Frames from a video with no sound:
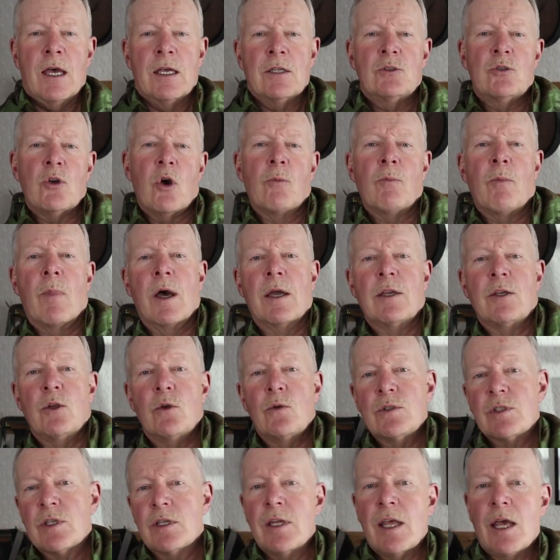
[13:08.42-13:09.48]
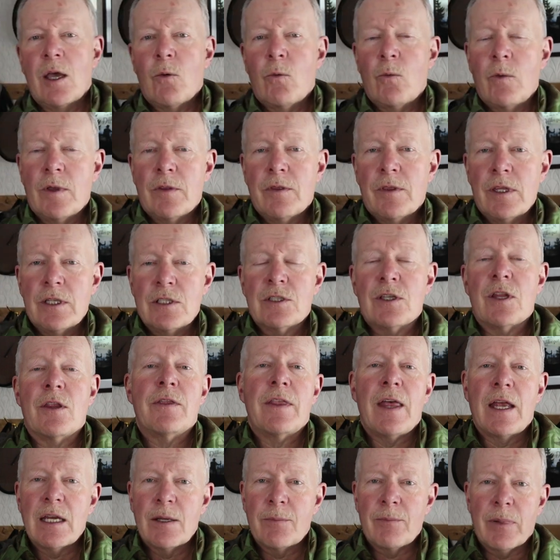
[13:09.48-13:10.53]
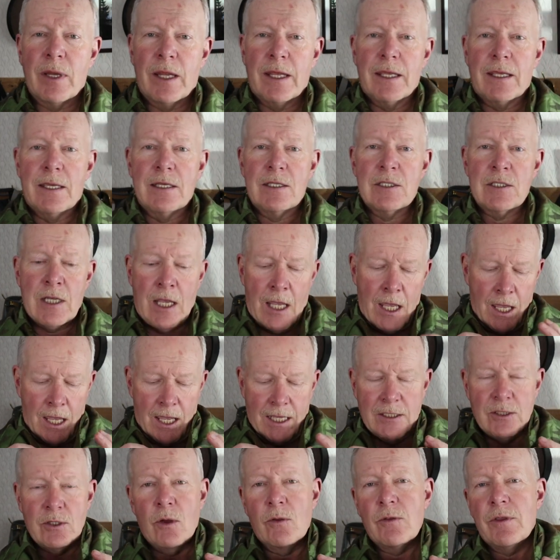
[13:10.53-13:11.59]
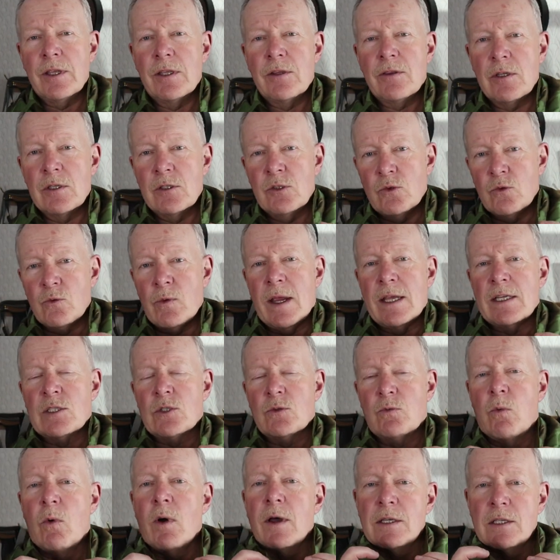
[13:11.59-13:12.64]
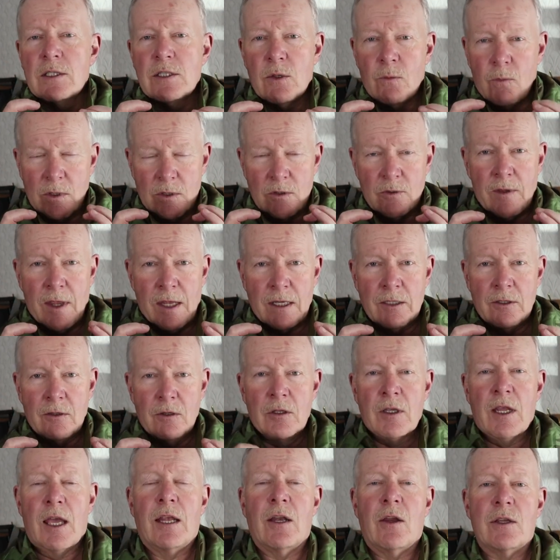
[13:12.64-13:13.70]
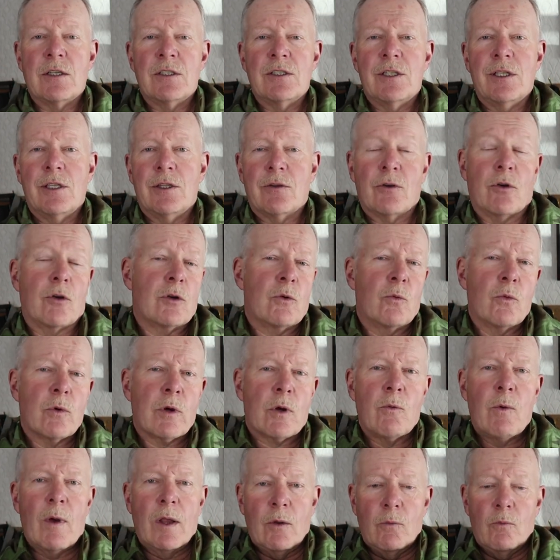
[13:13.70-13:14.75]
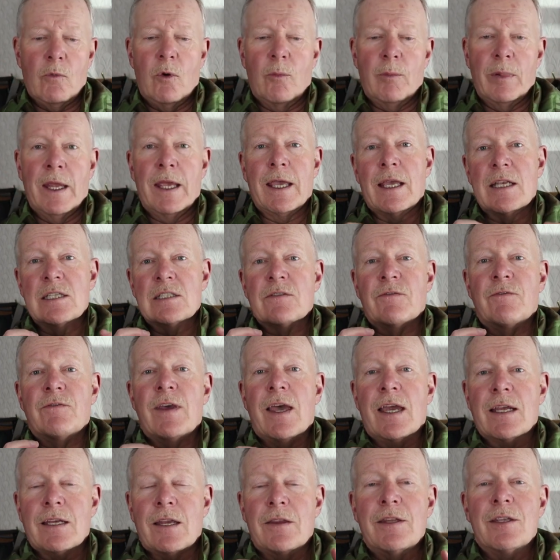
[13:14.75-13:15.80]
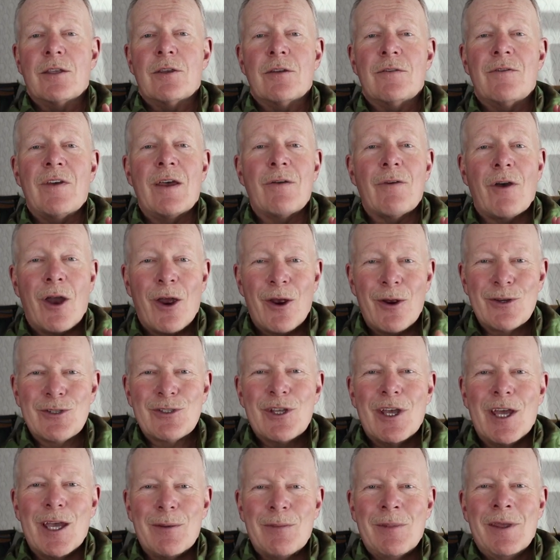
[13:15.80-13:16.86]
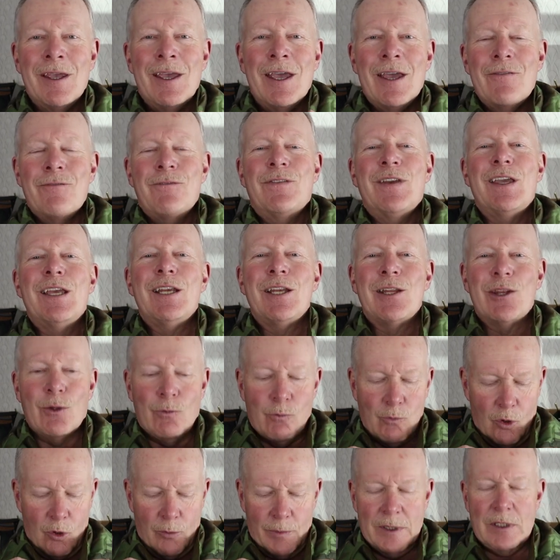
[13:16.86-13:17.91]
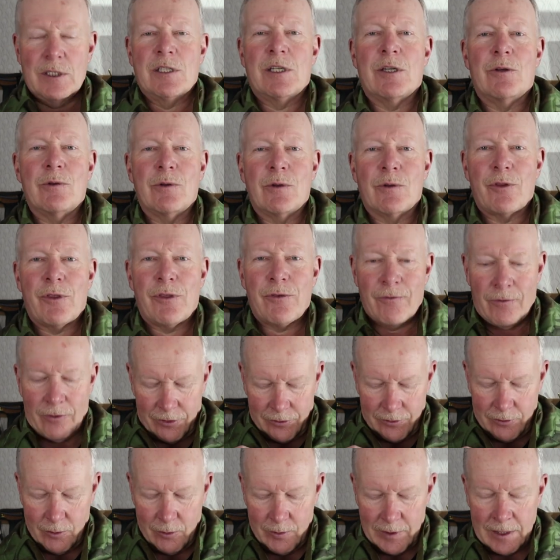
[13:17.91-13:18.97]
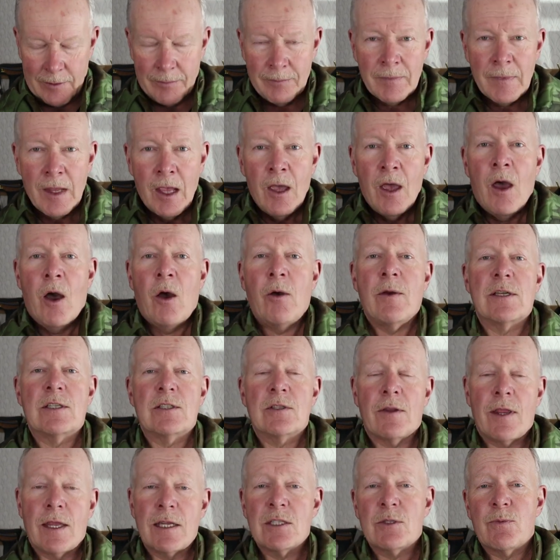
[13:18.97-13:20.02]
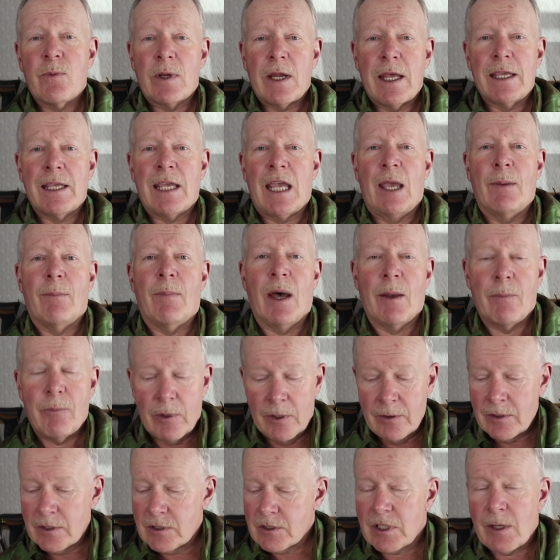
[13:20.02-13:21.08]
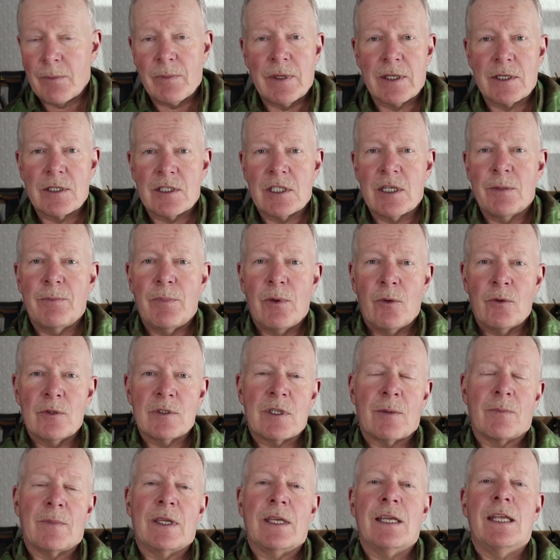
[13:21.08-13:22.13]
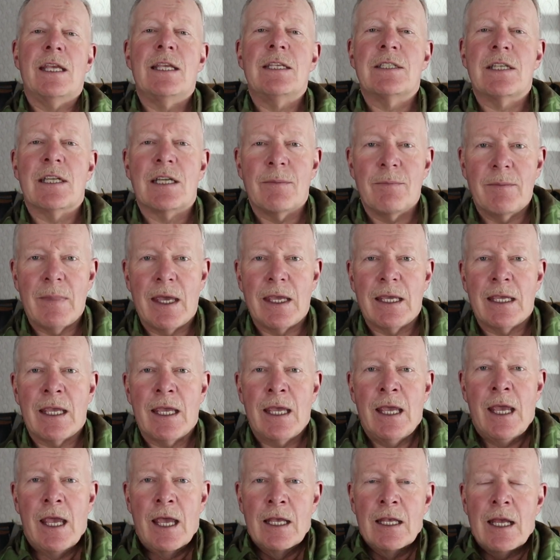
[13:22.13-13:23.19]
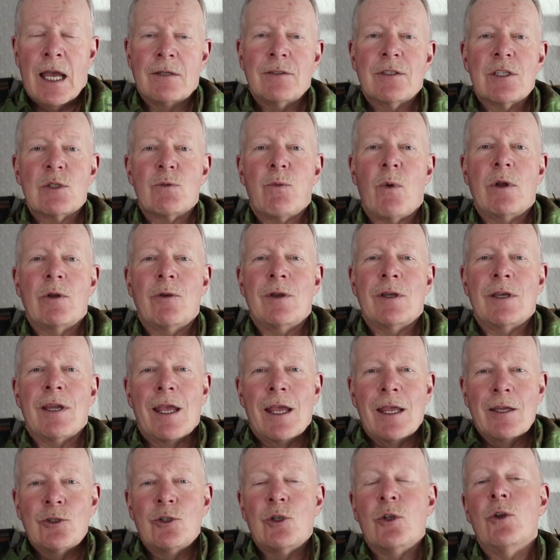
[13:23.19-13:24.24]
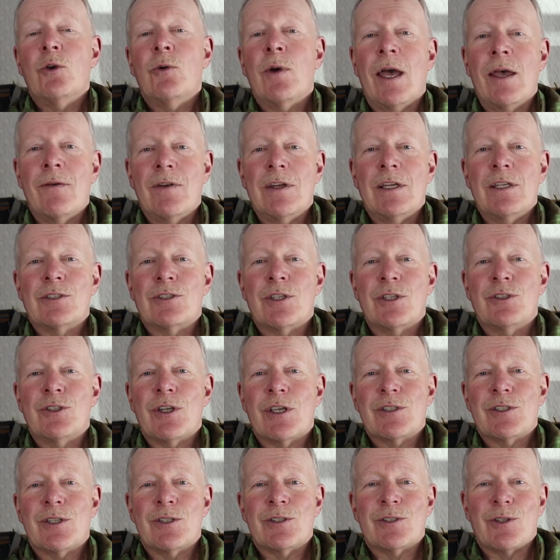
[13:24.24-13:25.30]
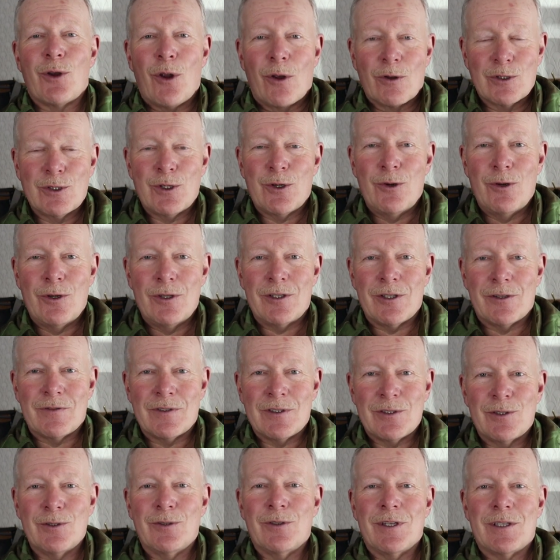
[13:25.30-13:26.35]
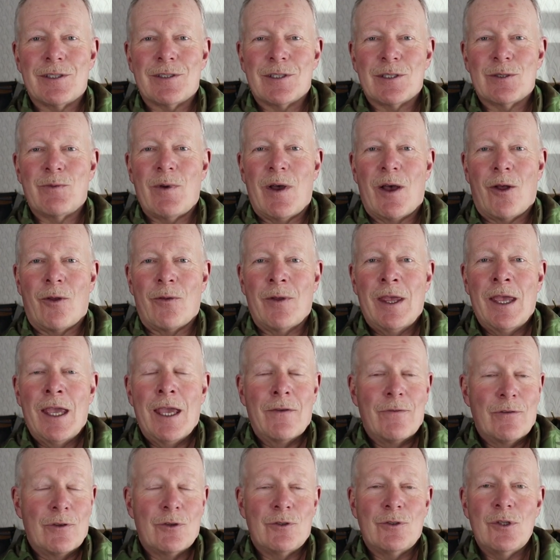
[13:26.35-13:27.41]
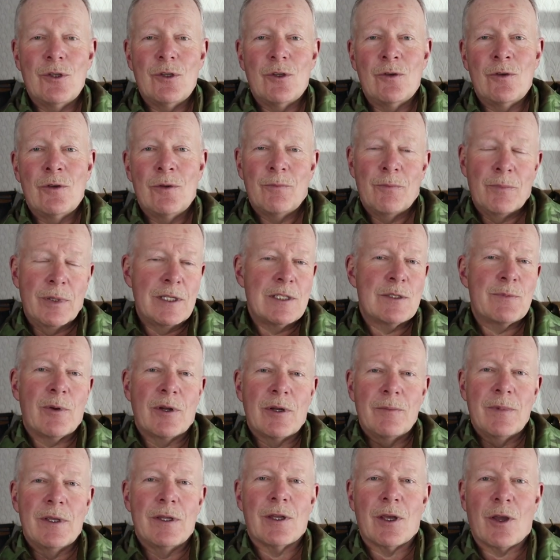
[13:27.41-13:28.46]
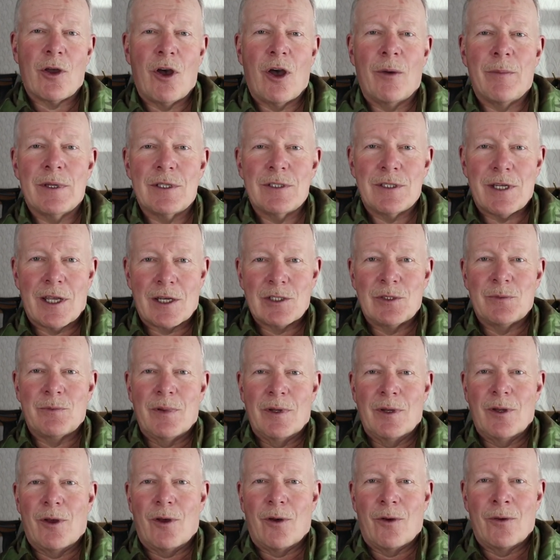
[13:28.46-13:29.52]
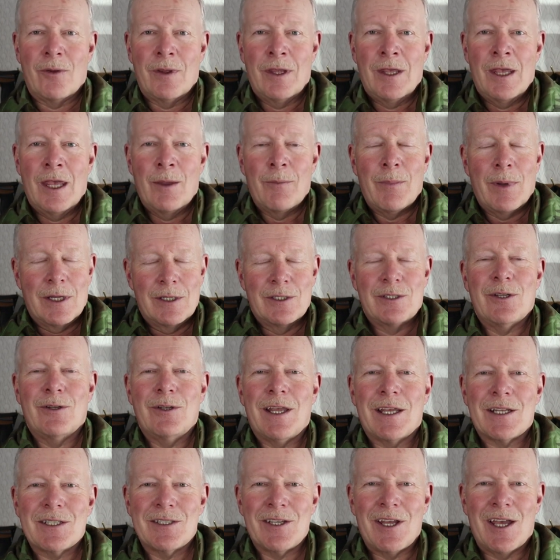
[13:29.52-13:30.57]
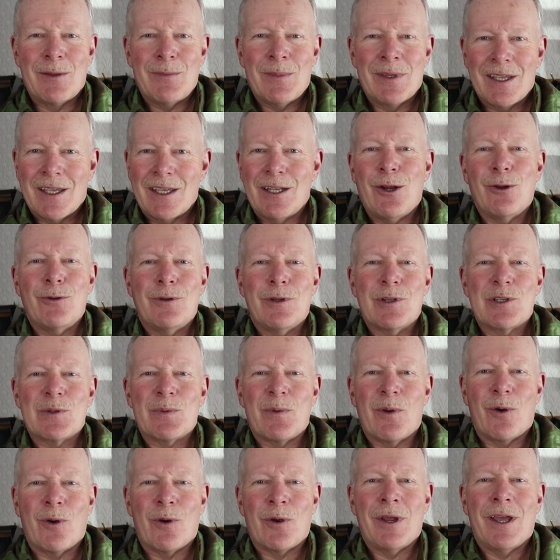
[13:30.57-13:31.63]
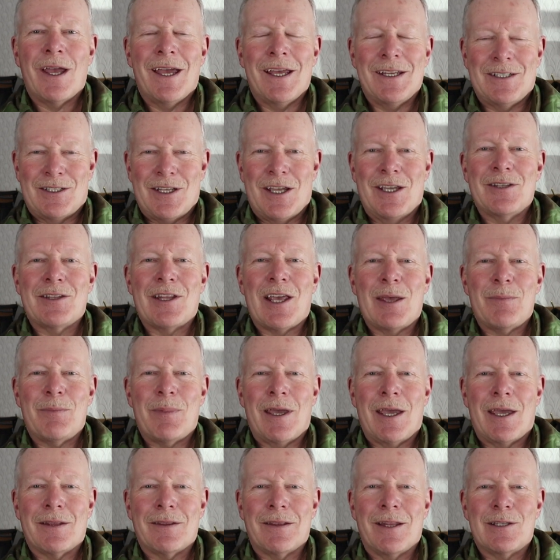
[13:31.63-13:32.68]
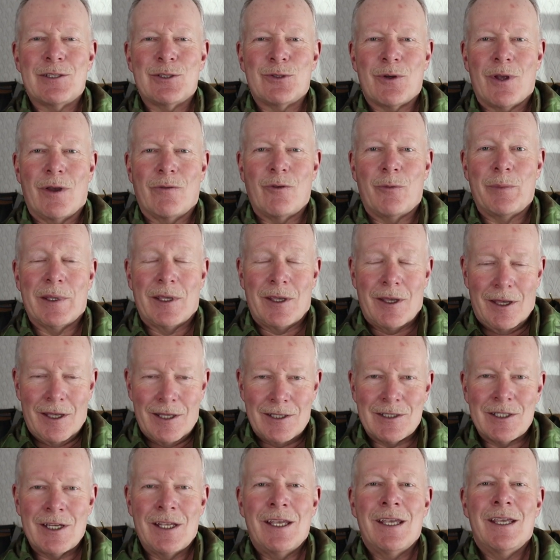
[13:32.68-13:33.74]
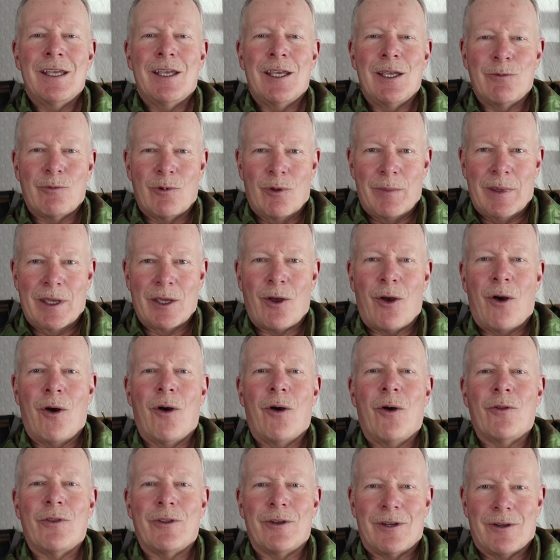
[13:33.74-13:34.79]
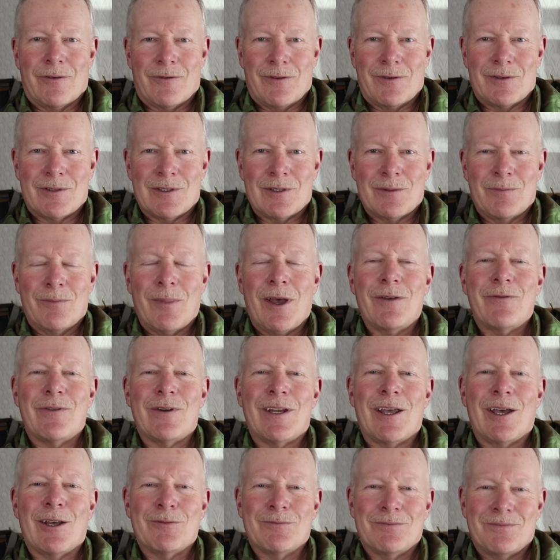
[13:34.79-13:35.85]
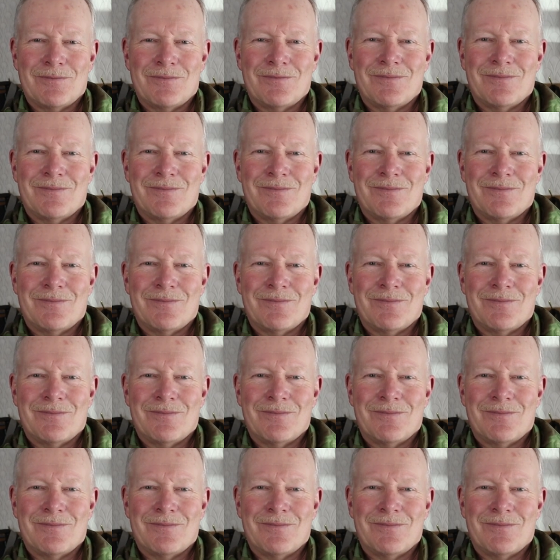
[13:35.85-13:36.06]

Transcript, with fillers: uh, don't mind using that with the synthetic blankets. I don't think the dress ones, the ones with that little nylon teeth, are going to work well on wool blankets. In fact, I think you'd have a hard time feeding the wool material th through it. All right, so that's what I came up with, something simple, something easy to make. I'm just wondering, do you have any suggestions and alternatives to this as well? If you do, please put them in the comments section below. But until next time, get out and explore and take that path less traveled because it will make all the difference. Bye for now.